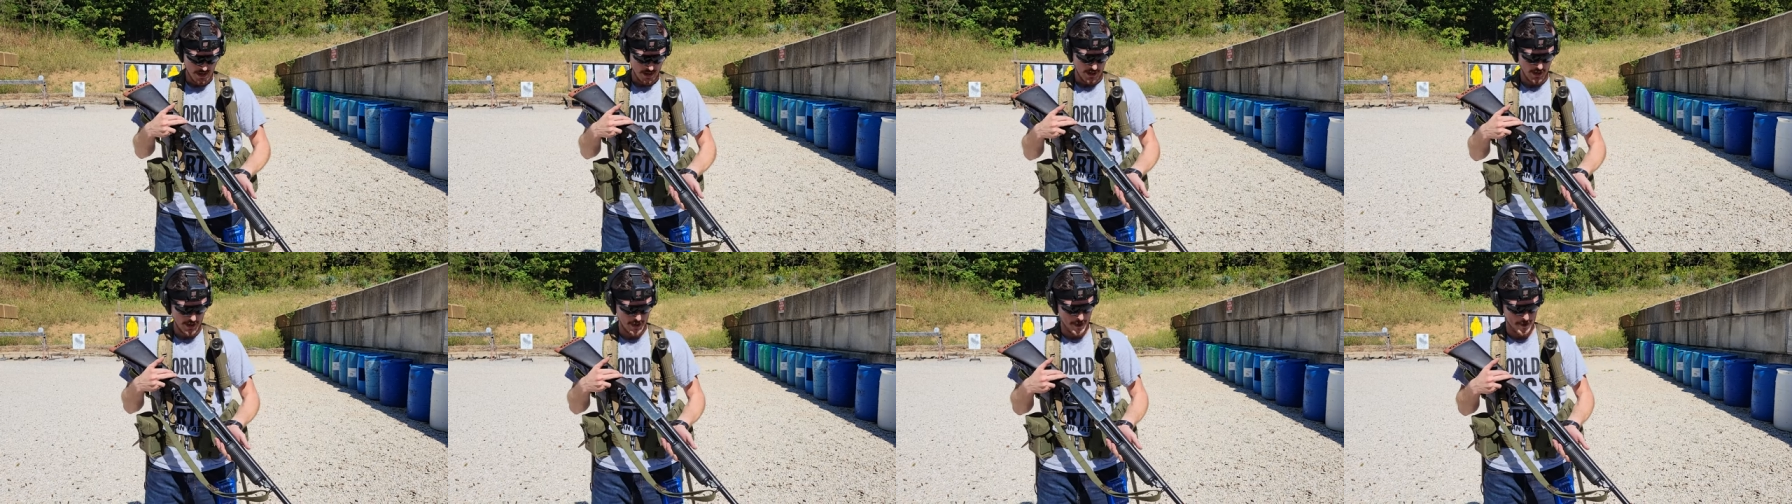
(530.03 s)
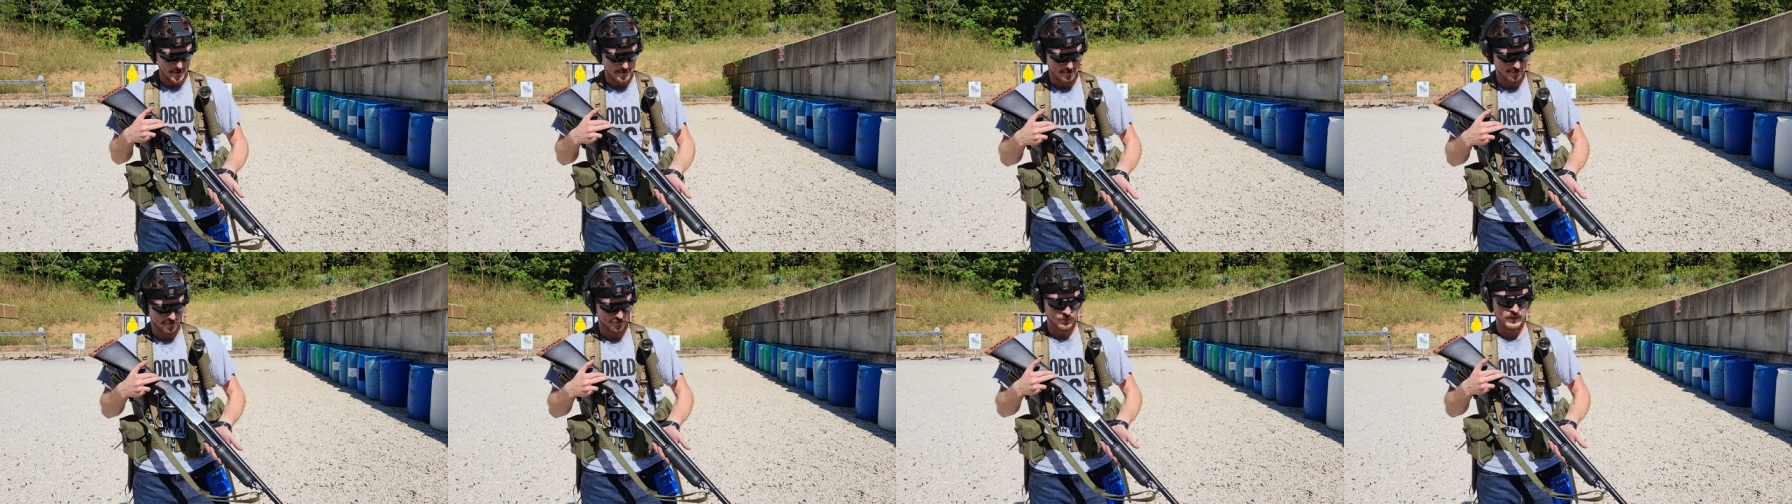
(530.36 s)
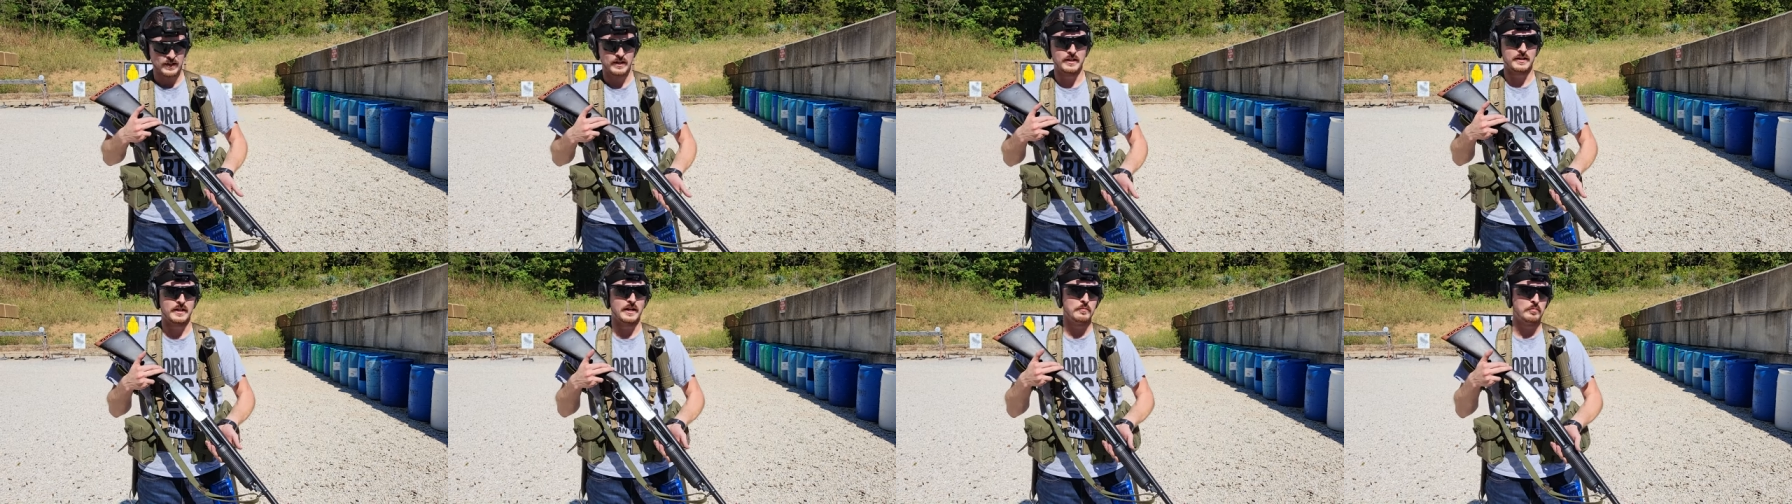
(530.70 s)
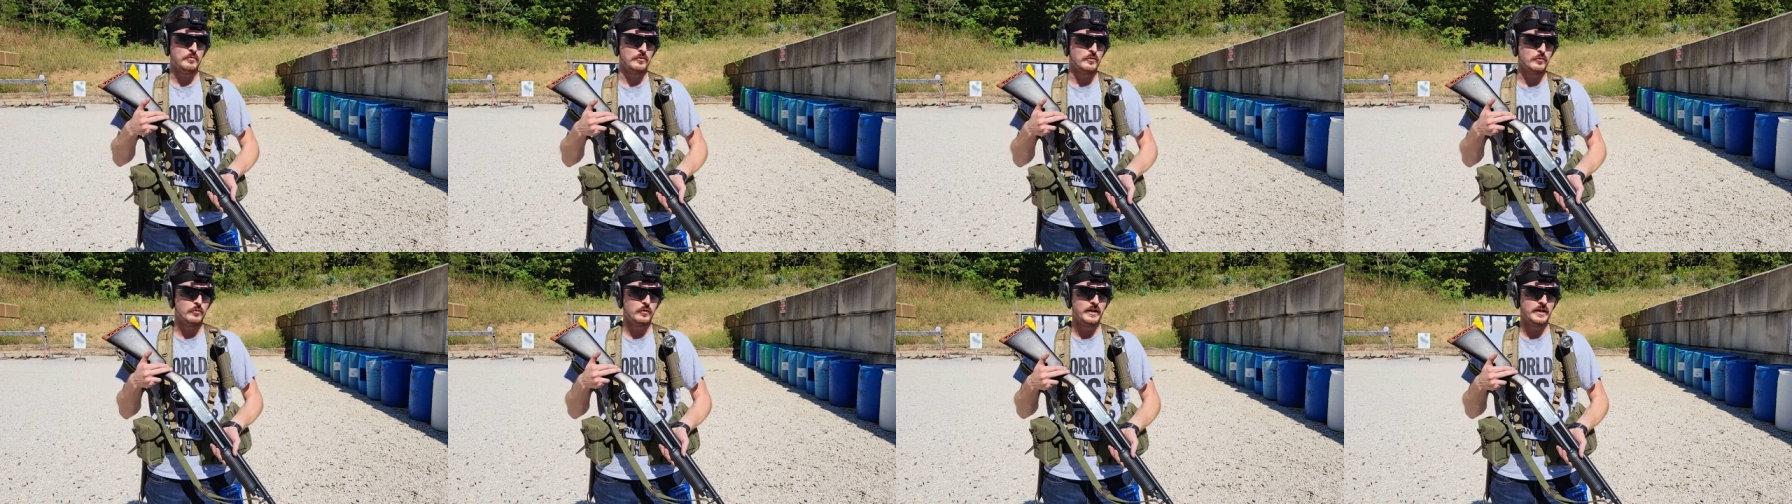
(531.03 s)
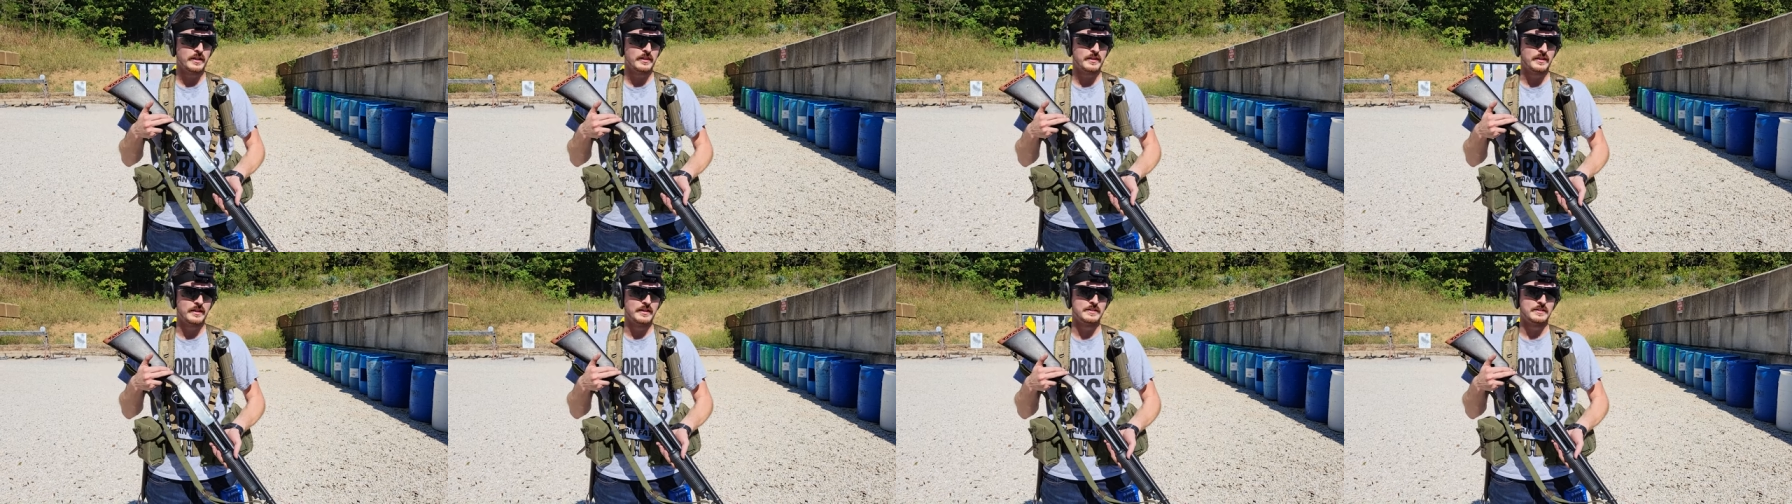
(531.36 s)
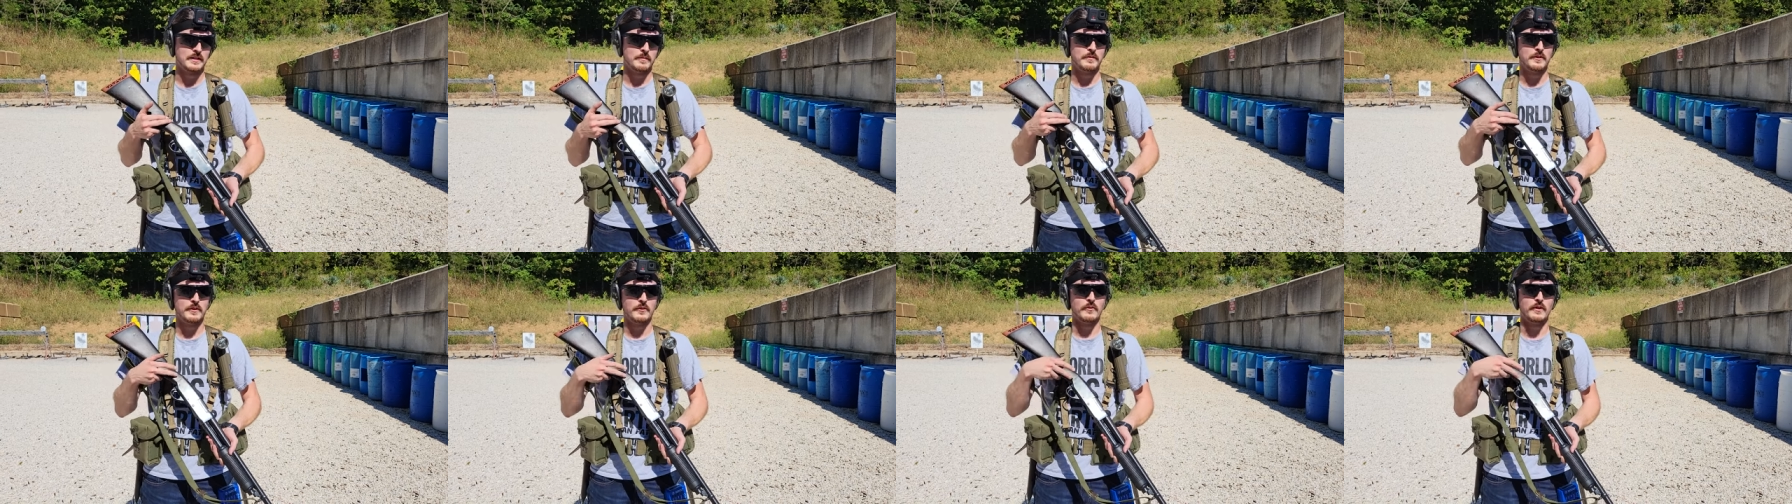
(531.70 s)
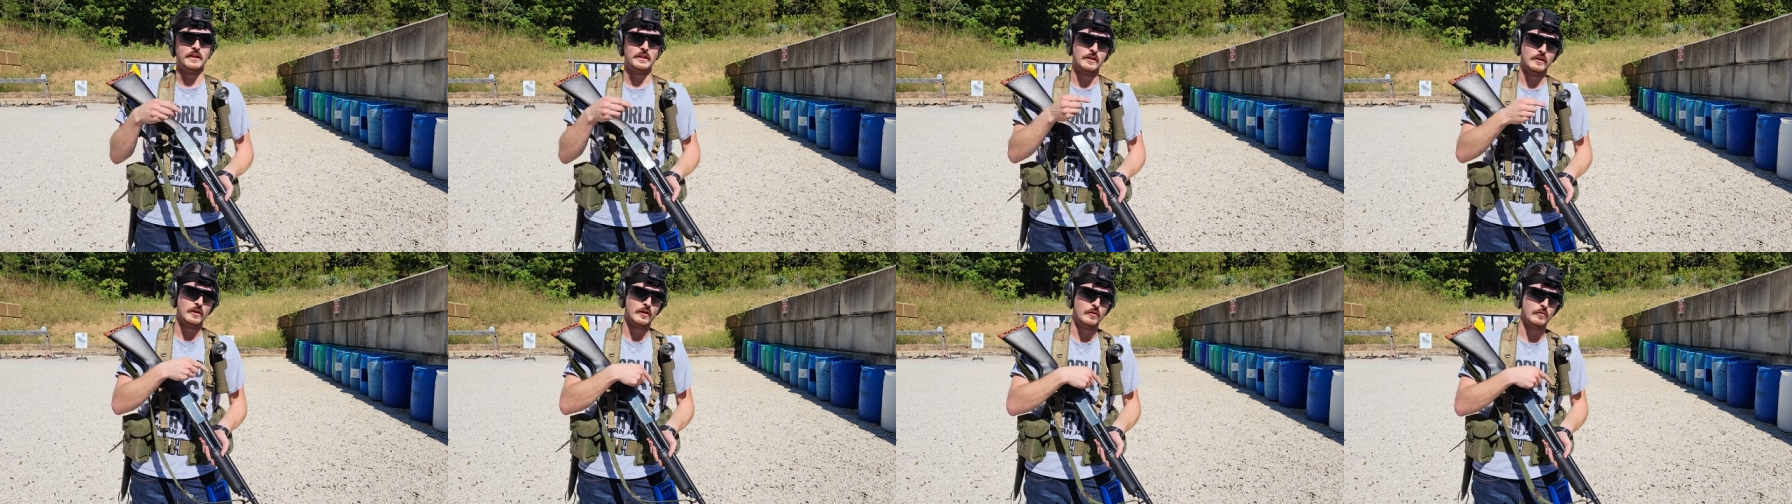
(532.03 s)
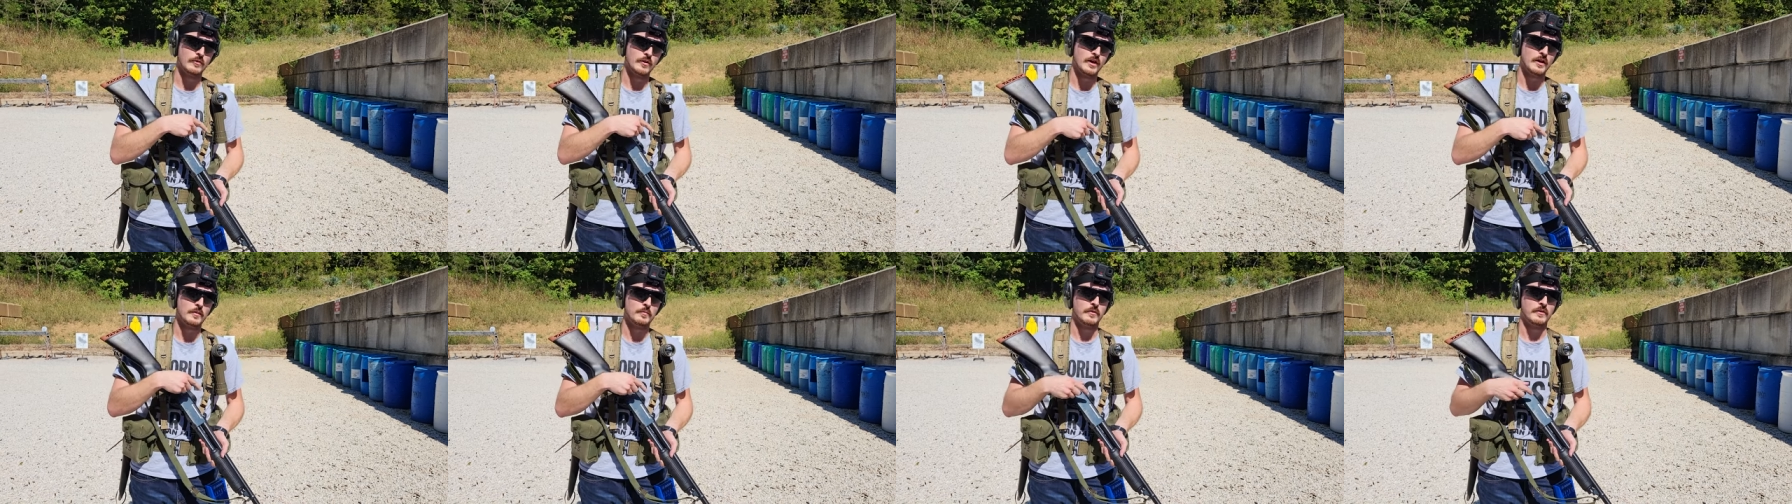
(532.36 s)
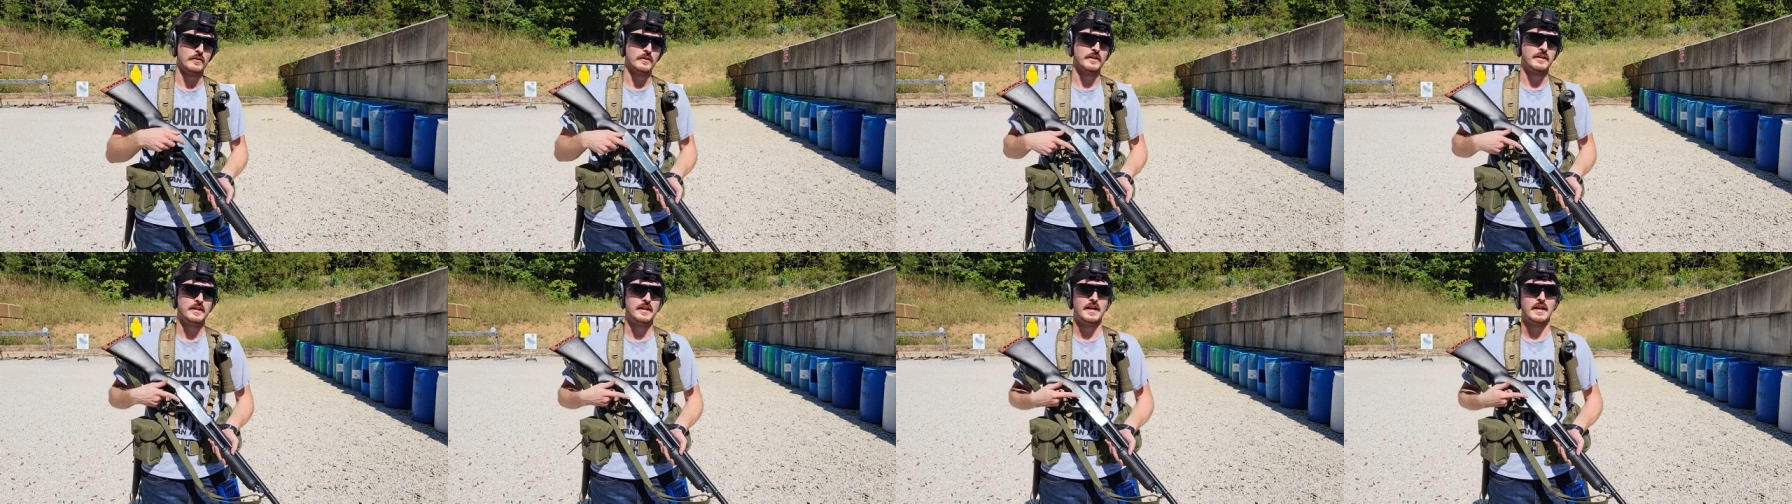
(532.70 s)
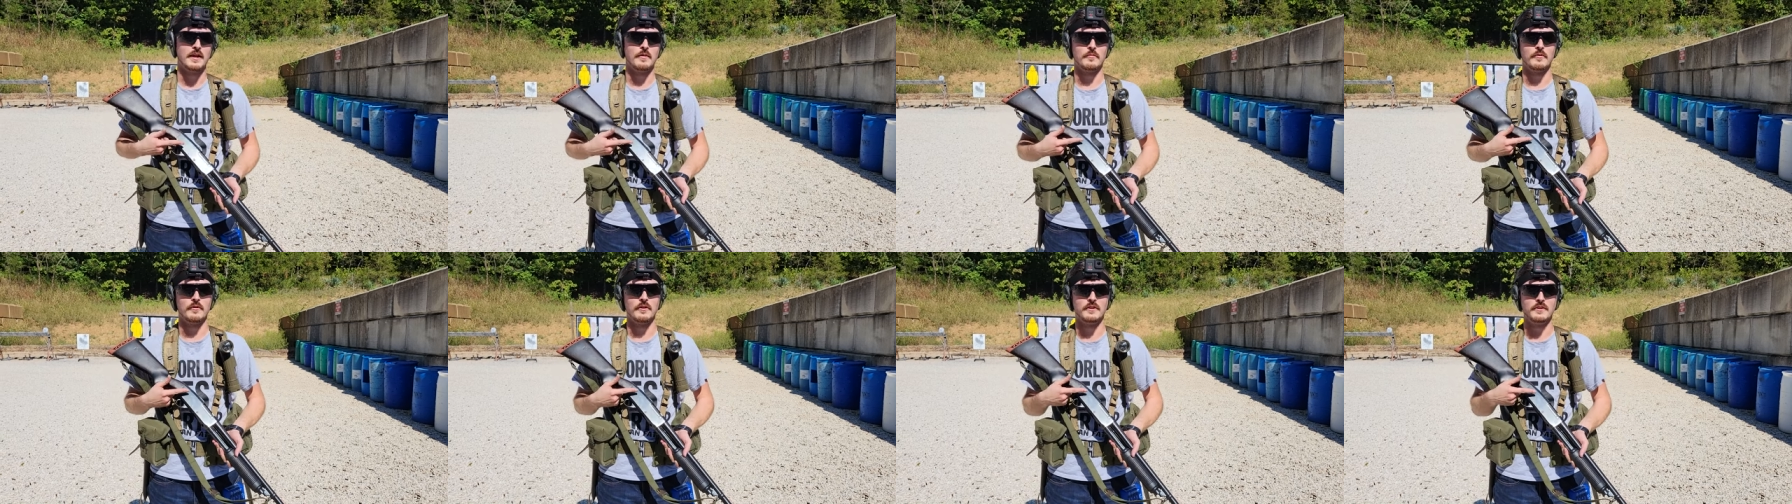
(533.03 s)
A couple quick things. I'm going to go ahead and load up on camera,